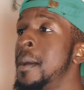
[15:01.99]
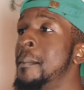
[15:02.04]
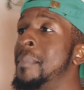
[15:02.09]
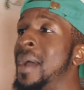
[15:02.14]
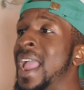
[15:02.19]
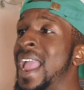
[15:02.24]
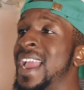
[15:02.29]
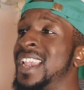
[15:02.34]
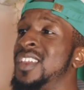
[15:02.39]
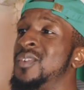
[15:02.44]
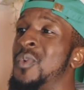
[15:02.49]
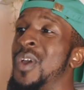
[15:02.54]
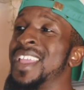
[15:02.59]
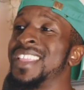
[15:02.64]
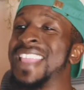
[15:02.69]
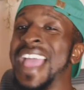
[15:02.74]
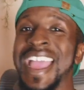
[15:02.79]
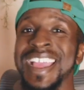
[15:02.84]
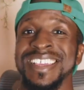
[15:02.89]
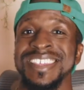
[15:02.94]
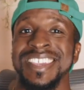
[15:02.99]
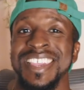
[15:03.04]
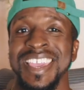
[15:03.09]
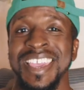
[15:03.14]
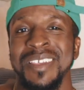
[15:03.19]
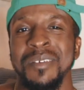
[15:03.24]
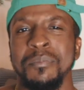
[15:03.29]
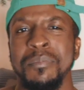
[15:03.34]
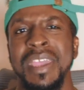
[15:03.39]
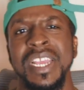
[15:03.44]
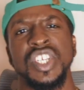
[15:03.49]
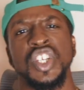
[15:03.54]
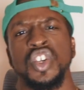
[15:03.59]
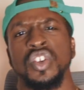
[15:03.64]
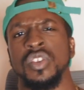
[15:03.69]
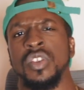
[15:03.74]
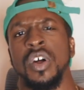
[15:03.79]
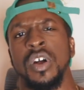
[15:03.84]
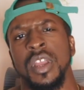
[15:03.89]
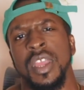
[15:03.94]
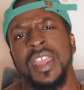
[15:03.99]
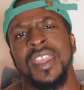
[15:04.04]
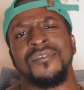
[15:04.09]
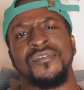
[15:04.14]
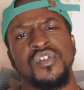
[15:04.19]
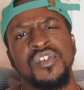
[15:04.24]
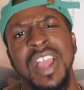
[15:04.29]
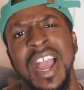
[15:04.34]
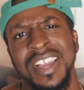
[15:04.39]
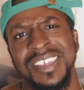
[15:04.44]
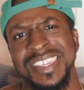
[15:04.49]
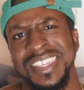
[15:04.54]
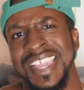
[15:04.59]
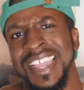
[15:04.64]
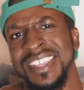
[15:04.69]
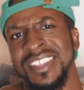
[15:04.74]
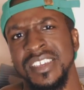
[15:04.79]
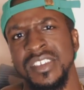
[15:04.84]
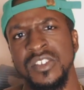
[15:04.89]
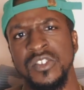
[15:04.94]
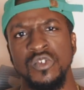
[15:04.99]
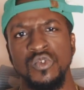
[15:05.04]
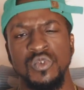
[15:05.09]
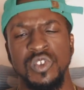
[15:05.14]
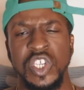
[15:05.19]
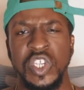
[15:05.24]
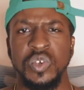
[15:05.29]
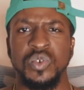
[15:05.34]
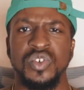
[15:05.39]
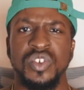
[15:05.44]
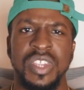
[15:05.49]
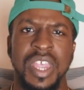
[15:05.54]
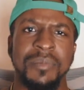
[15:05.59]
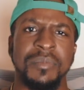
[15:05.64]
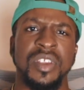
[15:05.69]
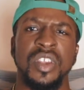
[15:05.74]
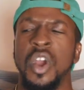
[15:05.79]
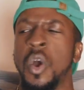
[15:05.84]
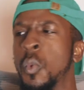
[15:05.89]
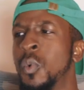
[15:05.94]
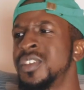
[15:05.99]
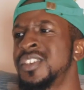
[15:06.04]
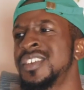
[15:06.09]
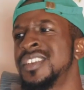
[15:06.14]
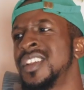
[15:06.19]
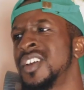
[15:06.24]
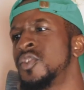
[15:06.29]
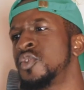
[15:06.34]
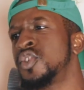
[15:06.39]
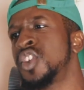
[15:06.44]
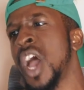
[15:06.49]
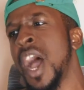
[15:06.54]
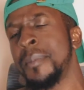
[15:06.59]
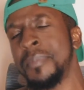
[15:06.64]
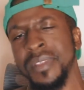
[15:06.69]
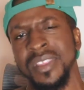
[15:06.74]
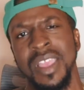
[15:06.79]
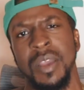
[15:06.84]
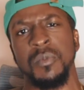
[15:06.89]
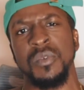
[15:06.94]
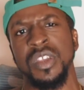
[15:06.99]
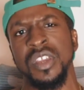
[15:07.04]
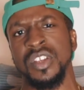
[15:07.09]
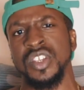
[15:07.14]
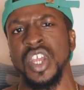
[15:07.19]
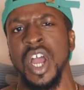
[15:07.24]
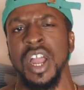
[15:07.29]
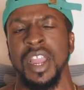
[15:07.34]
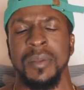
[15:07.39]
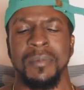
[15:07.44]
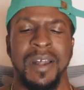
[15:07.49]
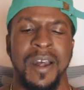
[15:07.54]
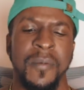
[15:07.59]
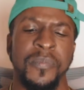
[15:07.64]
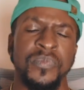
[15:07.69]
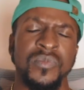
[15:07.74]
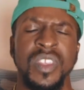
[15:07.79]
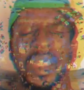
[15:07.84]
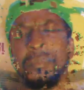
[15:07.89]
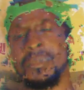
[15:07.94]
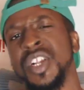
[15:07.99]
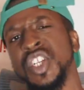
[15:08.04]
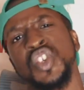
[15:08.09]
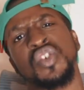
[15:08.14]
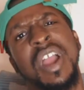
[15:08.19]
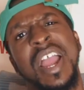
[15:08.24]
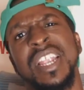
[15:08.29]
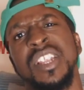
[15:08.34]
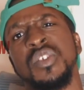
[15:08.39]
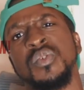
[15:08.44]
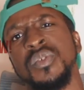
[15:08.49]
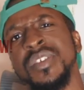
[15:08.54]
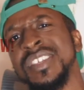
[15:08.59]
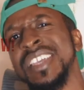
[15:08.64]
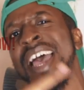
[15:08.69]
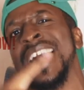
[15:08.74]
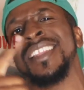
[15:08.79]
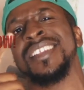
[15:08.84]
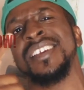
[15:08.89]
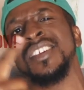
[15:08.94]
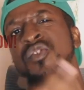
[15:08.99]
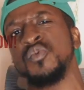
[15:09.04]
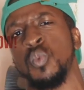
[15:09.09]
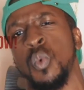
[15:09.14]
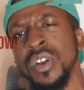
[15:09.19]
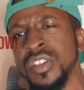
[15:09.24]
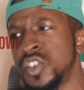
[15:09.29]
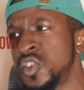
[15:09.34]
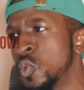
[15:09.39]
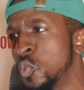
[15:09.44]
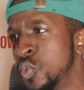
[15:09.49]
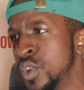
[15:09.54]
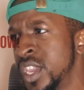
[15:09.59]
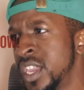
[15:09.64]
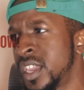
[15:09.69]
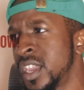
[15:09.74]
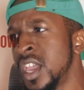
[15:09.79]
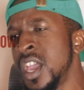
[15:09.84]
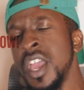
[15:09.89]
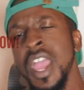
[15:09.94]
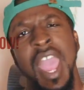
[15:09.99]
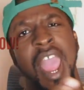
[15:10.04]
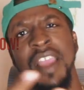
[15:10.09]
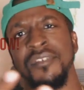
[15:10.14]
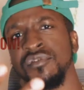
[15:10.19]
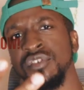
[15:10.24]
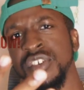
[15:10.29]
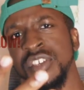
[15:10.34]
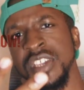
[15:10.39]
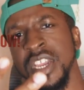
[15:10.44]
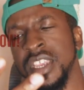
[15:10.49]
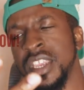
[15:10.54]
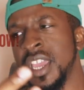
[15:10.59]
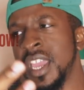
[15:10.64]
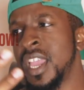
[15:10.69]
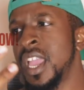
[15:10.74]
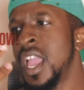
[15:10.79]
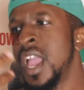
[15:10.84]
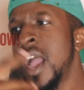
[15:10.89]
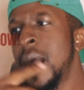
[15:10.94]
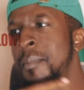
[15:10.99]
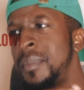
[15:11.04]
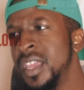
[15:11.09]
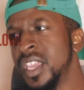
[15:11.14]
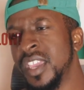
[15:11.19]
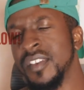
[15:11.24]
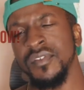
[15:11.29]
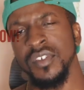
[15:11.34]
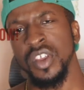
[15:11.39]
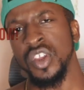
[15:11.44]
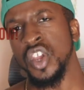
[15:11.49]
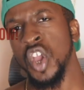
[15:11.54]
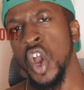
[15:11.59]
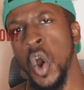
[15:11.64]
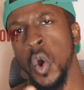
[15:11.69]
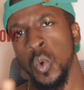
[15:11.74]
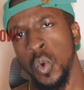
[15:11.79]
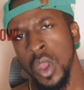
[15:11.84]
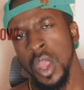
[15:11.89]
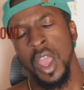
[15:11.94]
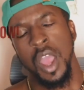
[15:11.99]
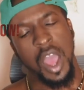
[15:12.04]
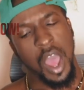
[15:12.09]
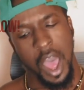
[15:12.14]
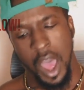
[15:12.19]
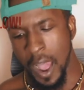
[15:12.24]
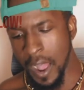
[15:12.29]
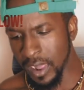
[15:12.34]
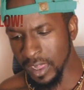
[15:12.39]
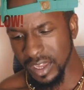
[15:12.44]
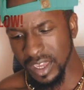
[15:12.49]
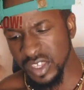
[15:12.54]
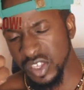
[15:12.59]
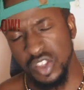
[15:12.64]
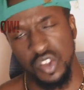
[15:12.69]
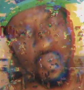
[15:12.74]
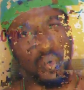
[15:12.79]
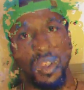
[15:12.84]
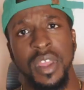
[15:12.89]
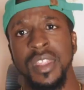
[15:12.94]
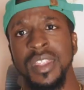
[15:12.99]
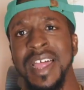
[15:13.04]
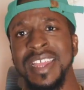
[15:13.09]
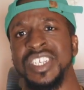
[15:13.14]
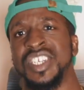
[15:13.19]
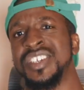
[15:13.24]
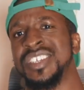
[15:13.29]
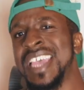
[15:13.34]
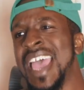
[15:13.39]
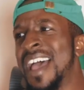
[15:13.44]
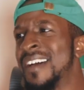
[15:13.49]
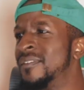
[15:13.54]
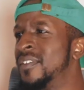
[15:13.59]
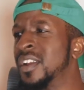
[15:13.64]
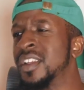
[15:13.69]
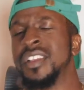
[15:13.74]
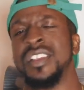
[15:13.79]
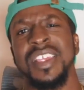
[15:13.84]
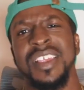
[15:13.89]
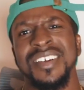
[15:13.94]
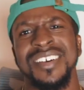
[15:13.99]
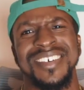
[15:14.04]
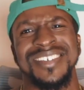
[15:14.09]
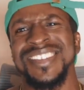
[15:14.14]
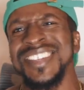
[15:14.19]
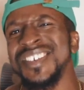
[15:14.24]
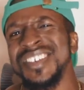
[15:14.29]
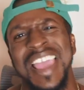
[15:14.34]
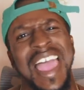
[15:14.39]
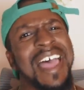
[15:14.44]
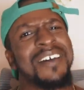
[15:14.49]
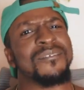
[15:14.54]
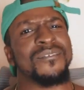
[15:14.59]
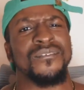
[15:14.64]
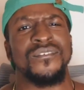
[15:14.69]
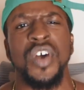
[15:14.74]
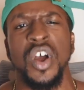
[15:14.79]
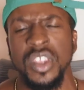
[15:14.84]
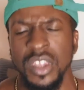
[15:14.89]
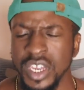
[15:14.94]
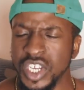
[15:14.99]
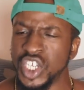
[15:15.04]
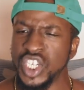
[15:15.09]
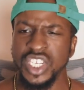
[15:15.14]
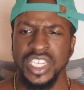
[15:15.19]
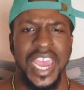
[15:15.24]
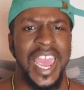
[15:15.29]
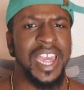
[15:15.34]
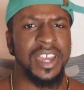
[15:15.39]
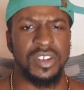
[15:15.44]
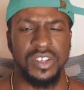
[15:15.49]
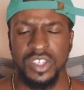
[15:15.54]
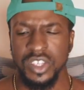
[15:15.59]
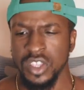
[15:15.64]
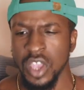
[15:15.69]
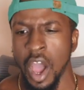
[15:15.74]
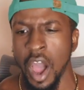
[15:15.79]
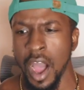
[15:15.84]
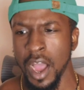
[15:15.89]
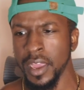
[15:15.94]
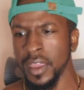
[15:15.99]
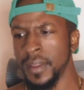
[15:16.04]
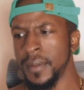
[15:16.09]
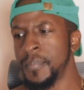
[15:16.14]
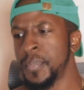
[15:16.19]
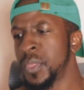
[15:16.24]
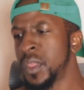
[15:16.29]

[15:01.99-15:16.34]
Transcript: But anyway, that is it. Make sure, look, if you guys like this new series, let me know. What's another topic that we can talk about? I'm gonna try and do this at least once a week, every Sunday. I'm gonna give it a go. Let's do it. Like, let's just have fun. Let's chat, let's talk.